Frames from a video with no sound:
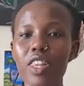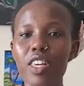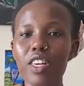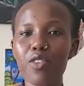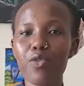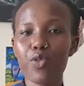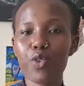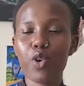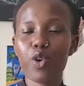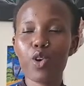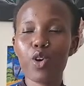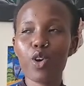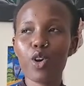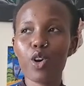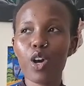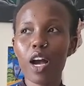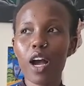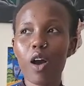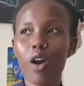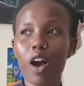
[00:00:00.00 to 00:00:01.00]
if
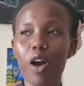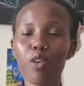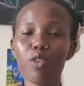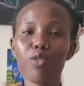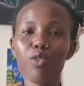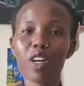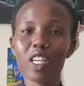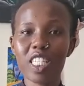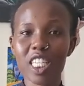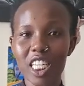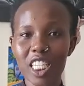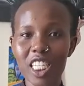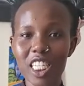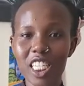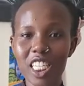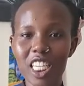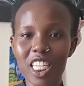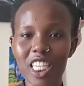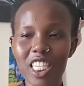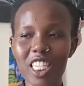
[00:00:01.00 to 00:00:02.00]
you're out for
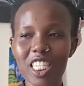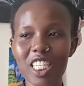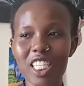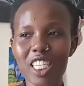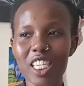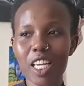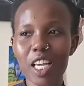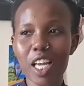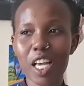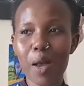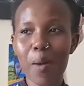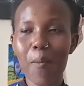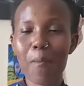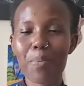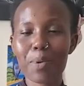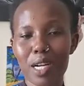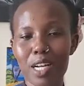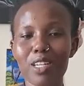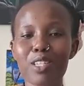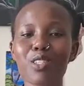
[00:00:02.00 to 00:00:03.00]
aesthetics,
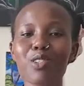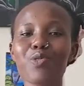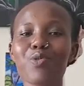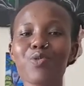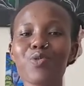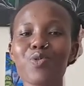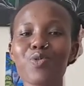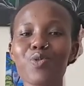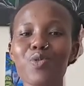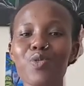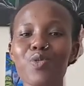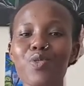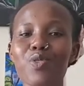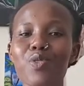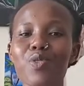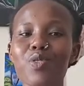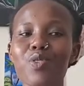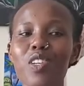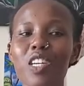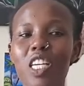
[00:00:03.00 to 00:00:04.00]
brand new
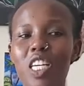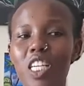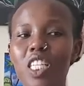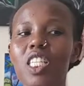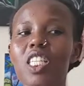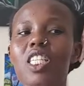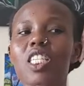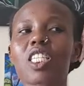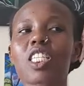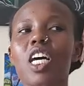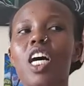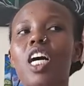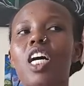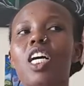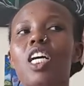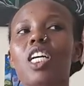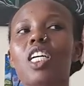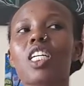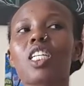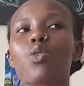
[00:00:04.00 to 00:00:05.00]
kits
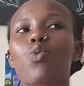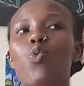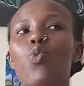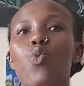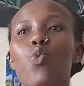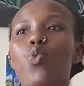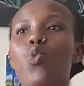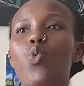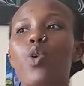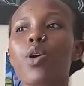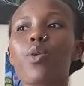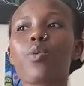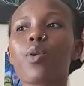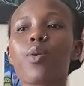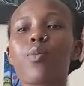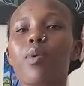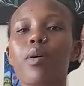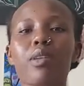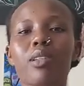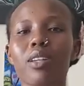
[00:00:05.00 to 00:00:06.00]
are way, way
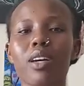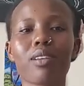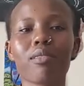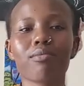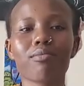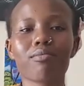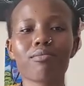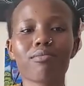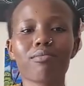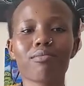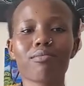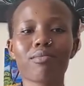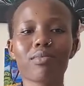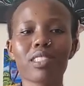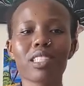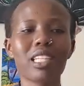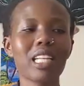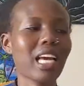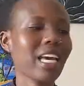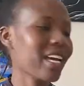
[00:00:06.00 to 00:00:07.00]
better.
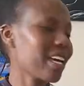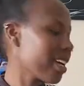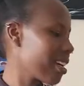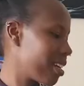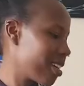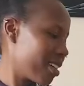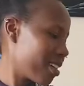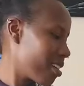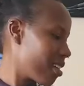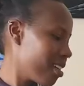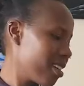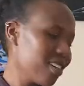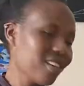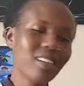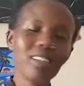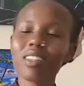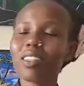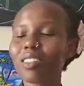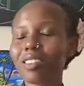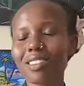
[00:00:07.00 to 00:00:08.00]
Like,
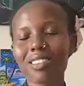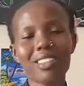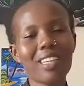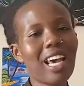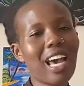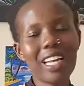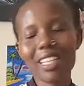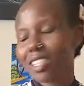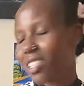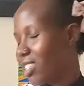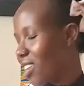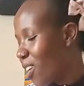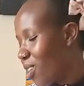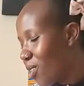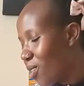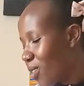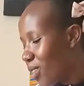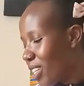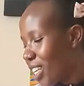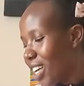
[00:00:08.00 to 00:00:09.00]
hands down.
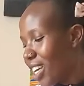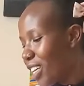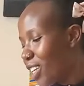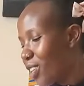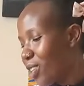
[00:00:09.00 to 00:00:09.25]
Like,